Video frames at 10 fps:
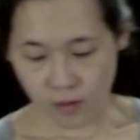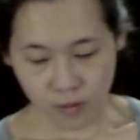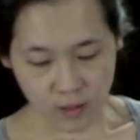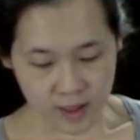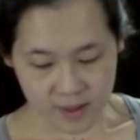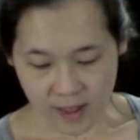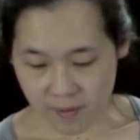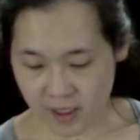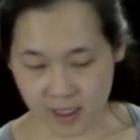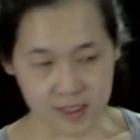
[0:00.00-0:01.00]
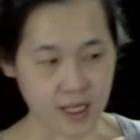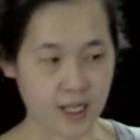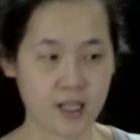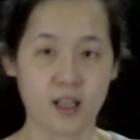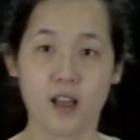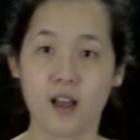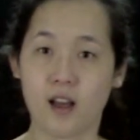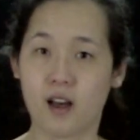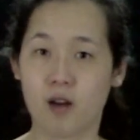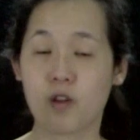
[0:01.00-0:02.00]
what ends up happening is that
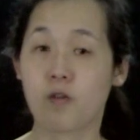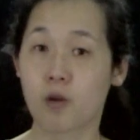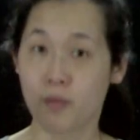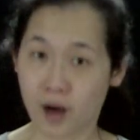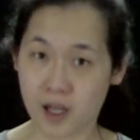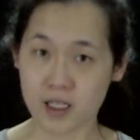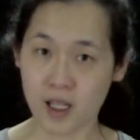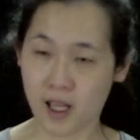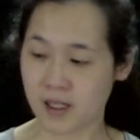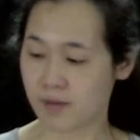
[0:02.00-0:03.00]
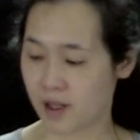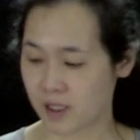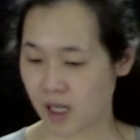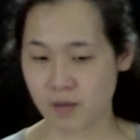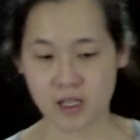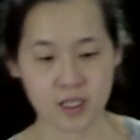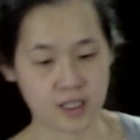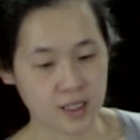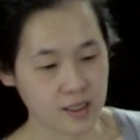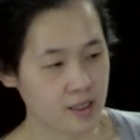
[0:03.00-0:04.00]
uh, we form bonding, anti-bonding
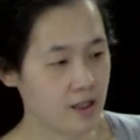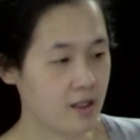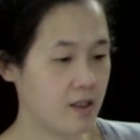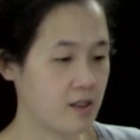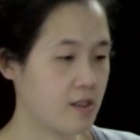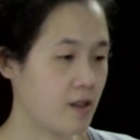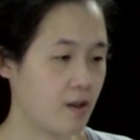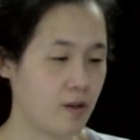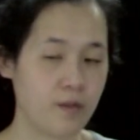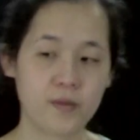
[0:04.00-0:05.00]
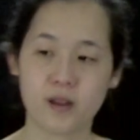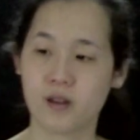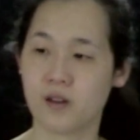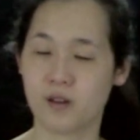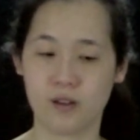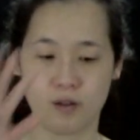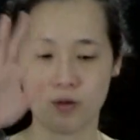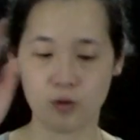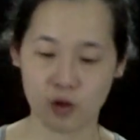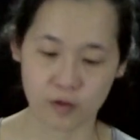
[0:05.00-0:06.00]
combinations. So
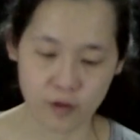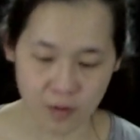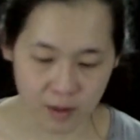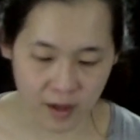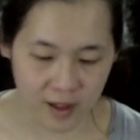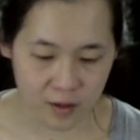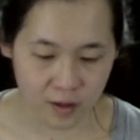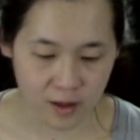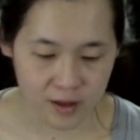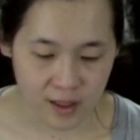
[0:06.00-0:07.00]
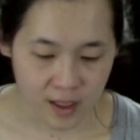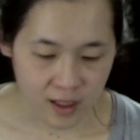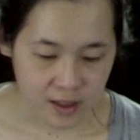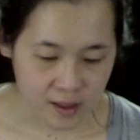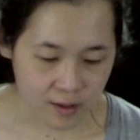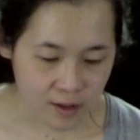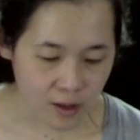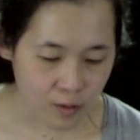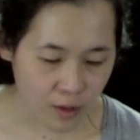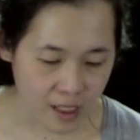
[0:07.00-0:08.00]
will form our bonding orbitals. So
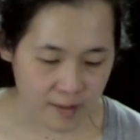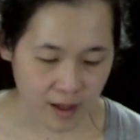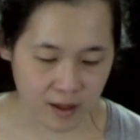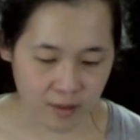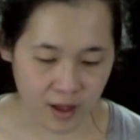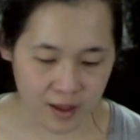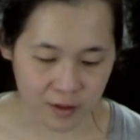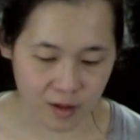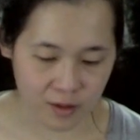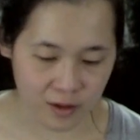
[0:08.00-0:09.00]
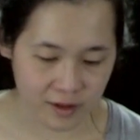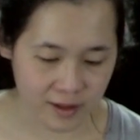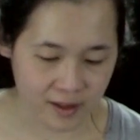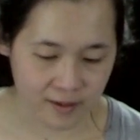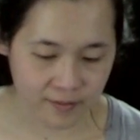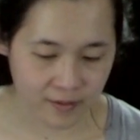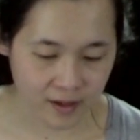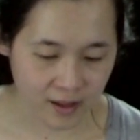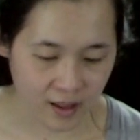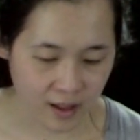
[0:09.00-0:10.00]
don't worry about the bonding orbitals.
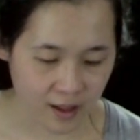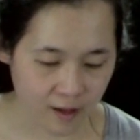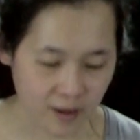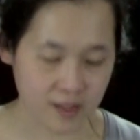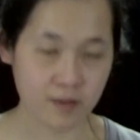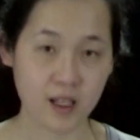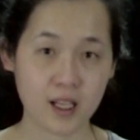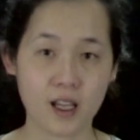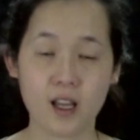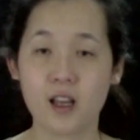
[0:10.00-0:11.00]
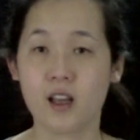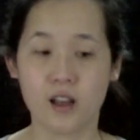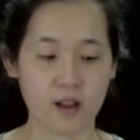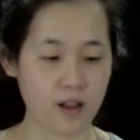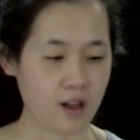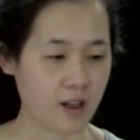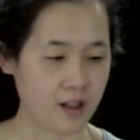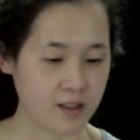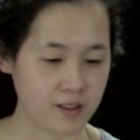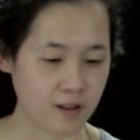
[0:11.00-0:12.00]
The reason being,
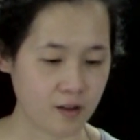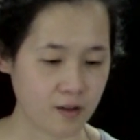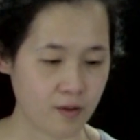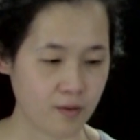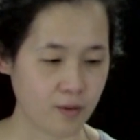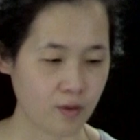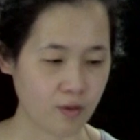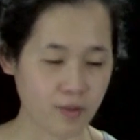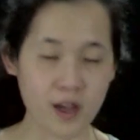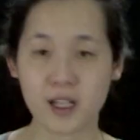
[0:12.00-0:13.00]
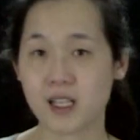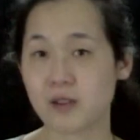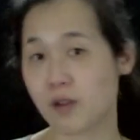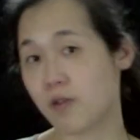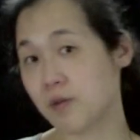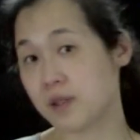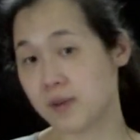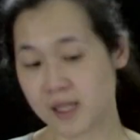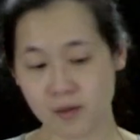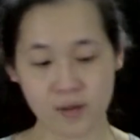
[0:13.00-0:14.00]
uh, so bonding, so we form some
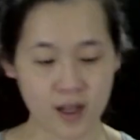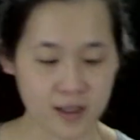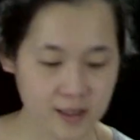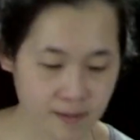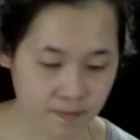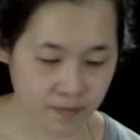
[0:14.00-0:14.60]
sigma bonds.